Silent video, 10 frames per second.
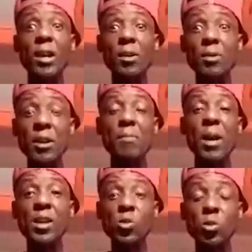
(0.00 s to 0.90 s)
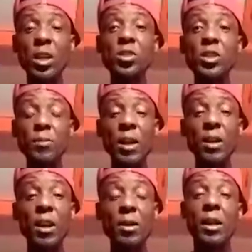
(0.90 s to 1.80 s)
Gal with a batsuit and shape
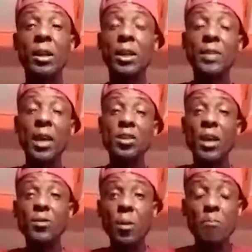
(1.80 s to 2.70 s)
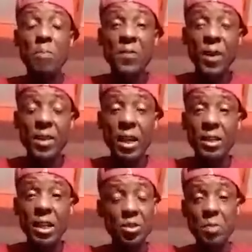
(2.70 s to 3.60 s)
like a. Then time to have some big fat gal
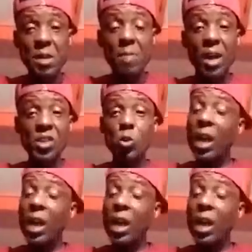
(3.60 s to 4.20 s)
in big batsuit.